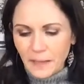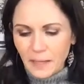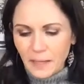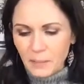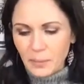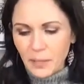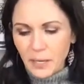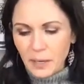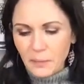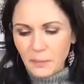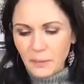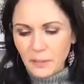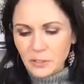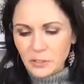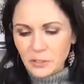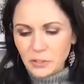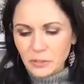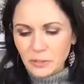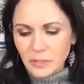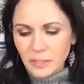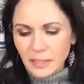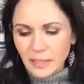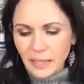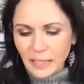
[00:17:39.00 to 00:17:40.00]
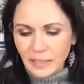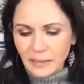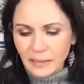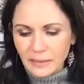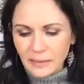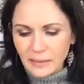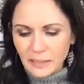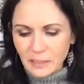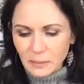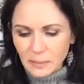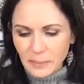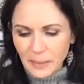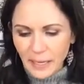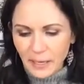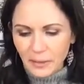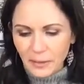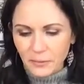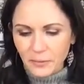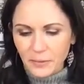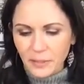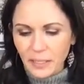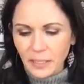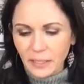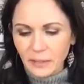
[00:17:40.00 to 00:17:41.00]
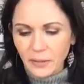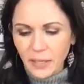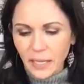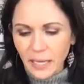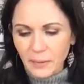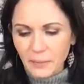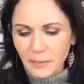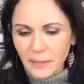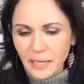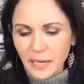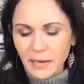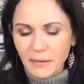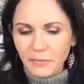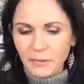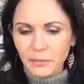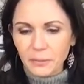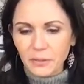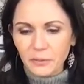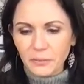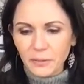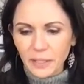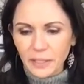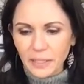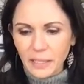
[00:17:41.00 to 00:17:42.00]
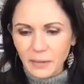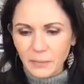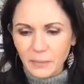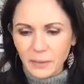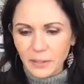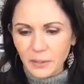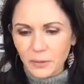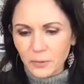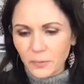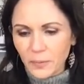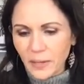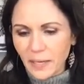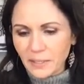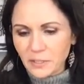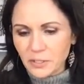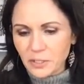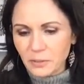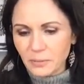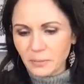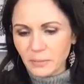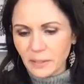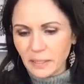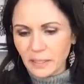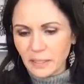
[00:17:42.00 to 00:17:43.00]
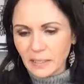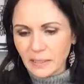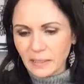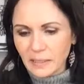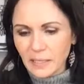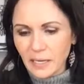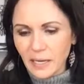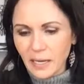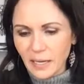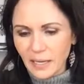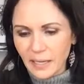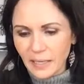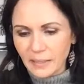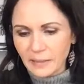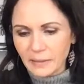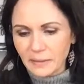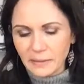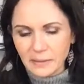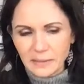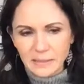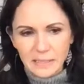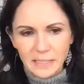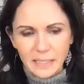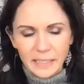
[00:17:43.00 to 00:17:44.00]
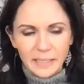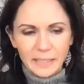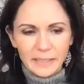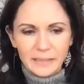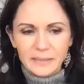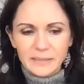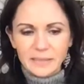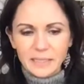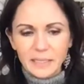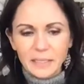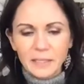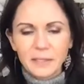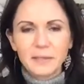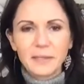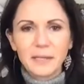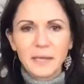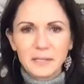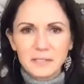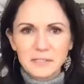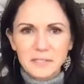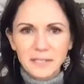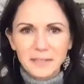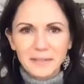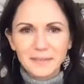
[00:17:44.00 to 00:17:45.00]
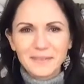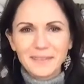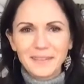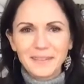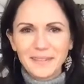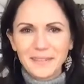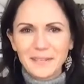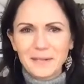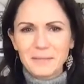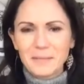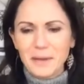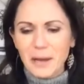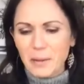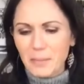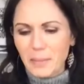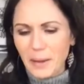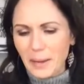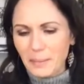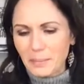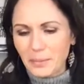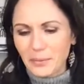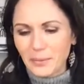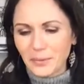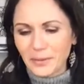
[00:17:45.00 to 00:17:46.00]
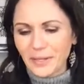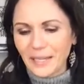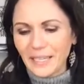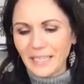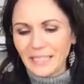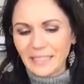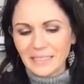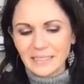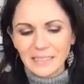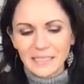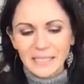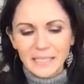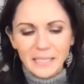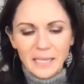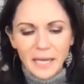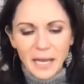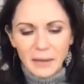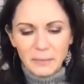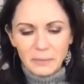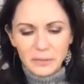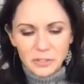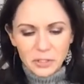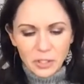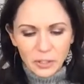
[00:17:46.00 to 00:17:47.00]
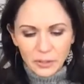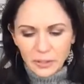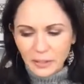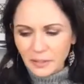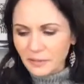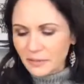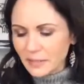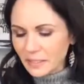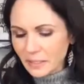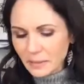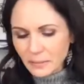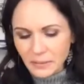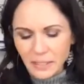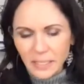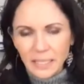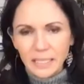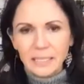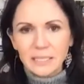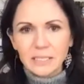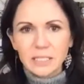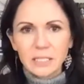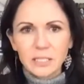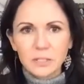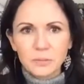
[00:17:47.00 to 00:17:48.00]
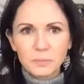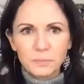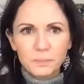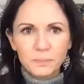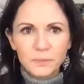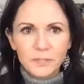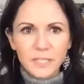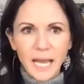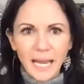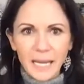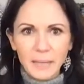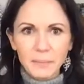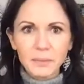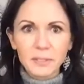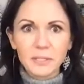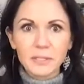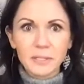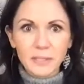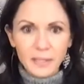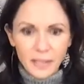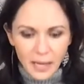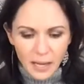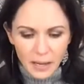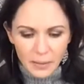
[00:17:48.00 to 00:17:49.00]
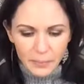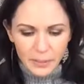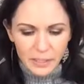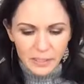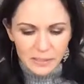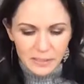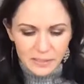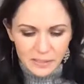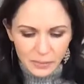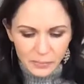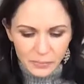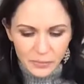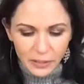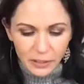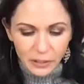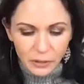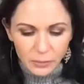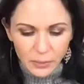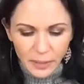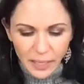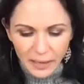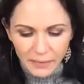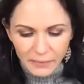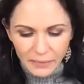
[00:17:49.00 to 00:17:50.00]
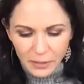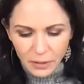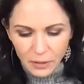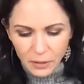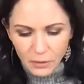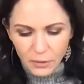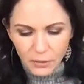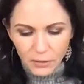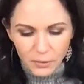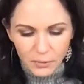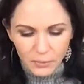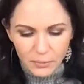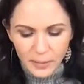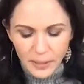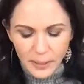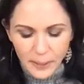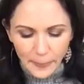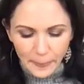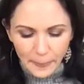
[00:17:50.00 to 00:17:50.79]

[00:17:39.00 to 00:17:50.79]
but I want you to like think about, okay, I want everyone right now while you're watching me cut, instead of thinking about my poor hand, I want y'all to type in the comments something you have at home,